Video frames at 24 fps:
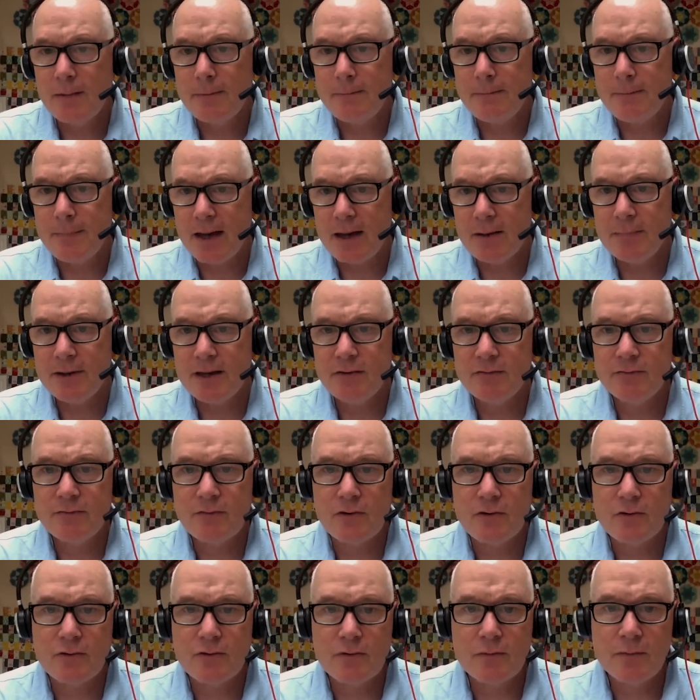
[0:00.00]
maybe
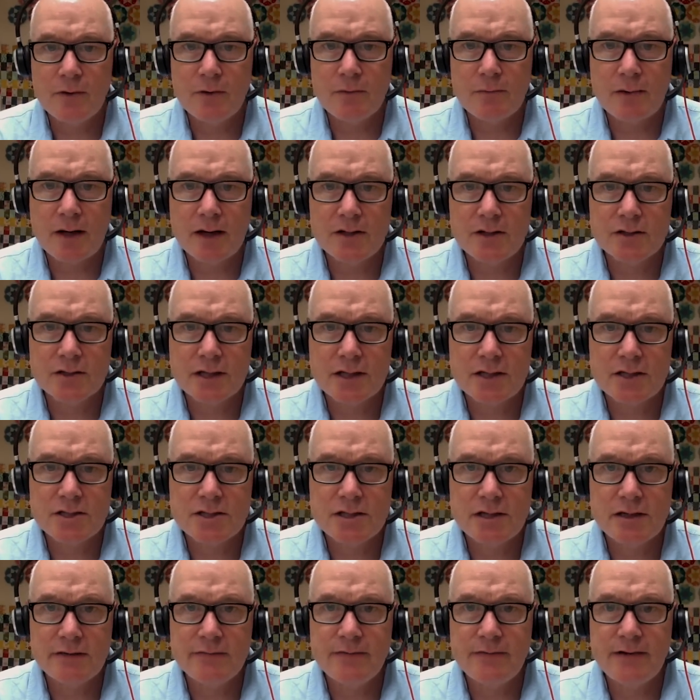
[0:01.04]
further immune
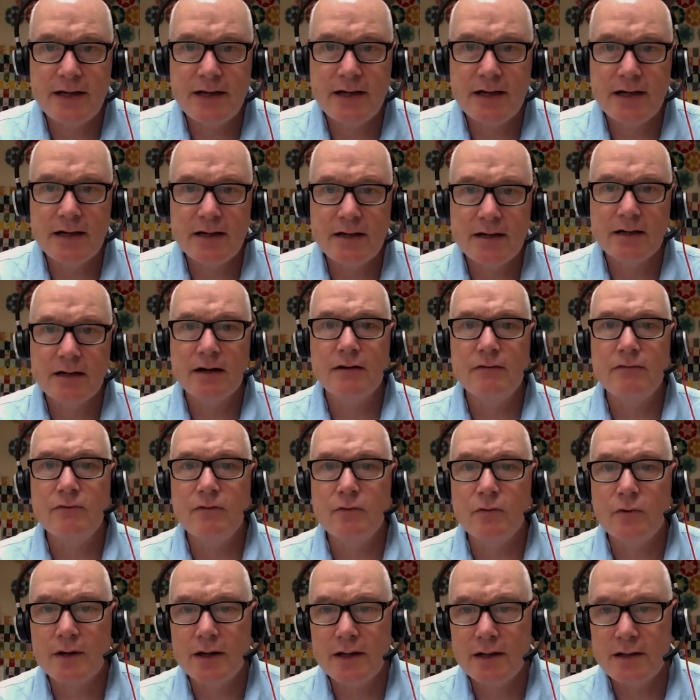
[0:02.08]
modulation if needed,
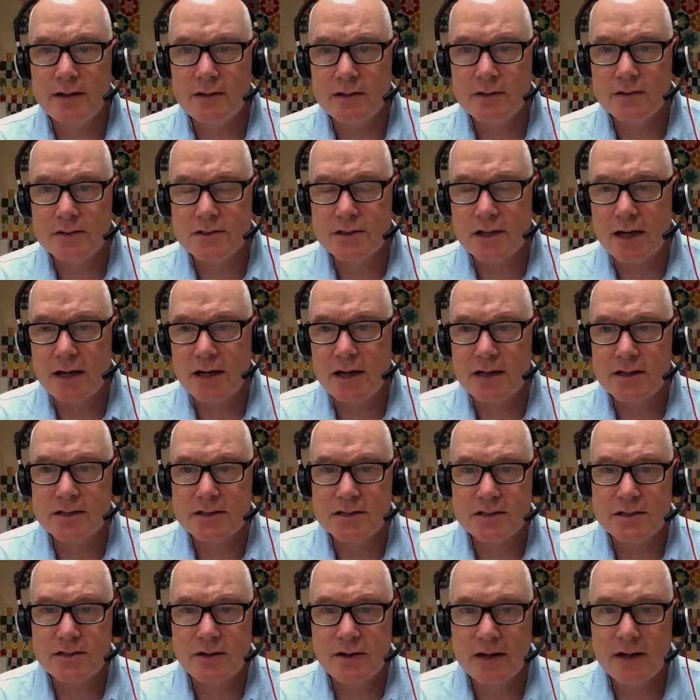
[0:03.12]
avoid those
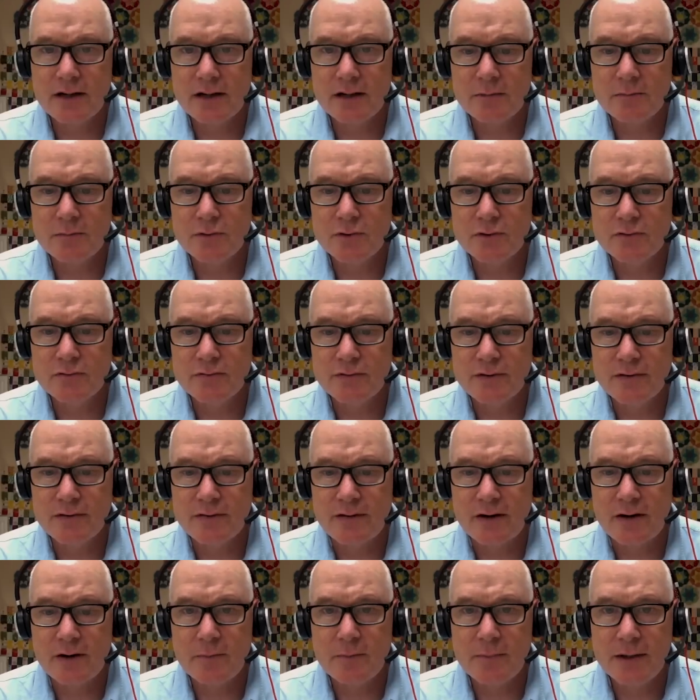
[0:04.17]
unnecessary and unproven
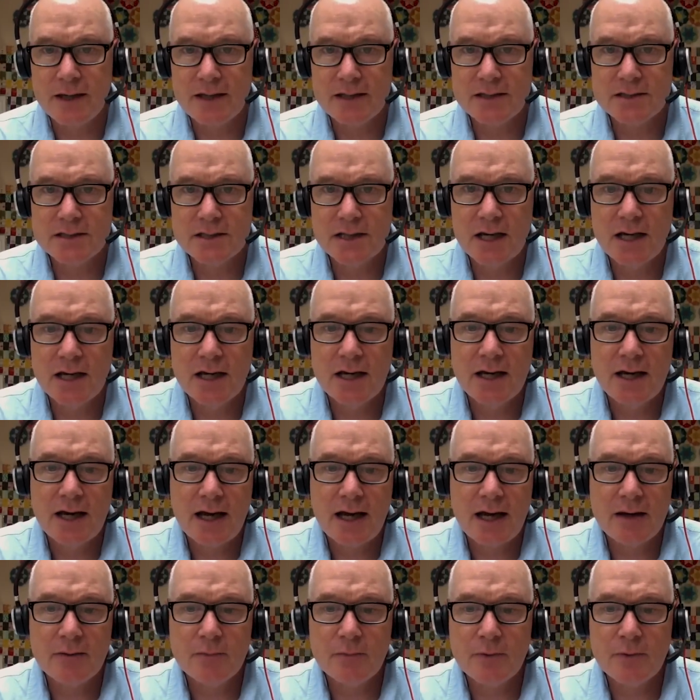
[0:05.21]
therapies,
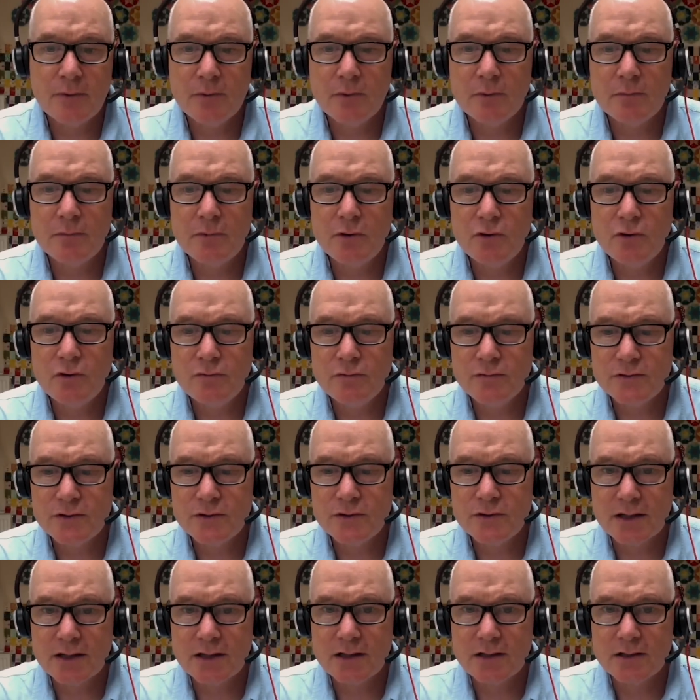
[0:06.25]
and we will move to
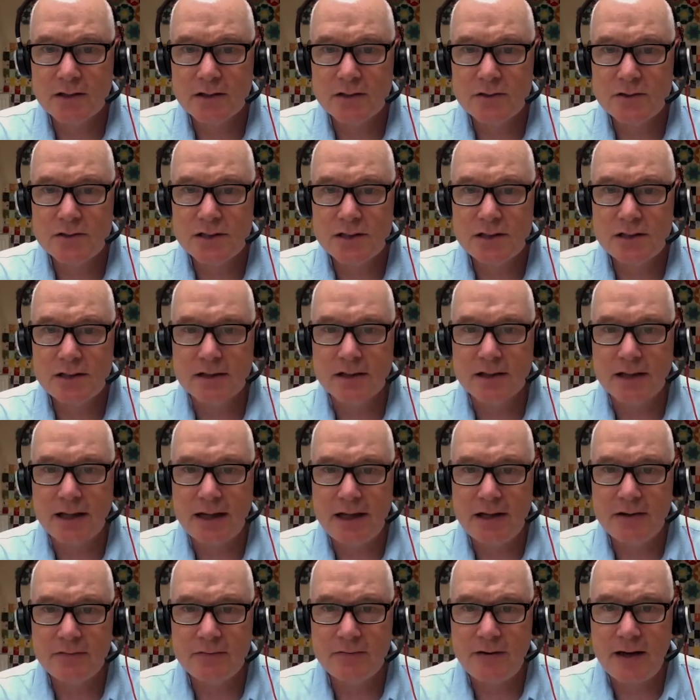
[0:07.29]
the conclusion, the
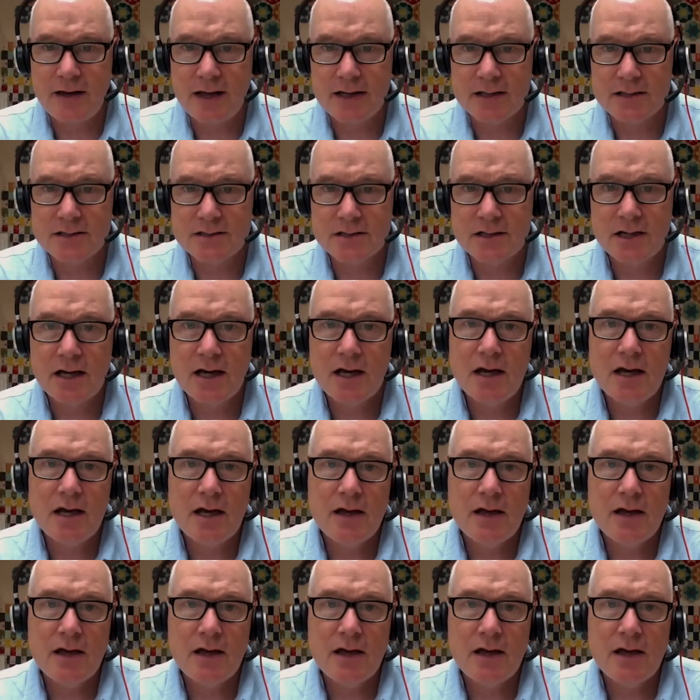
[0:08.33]
late phase.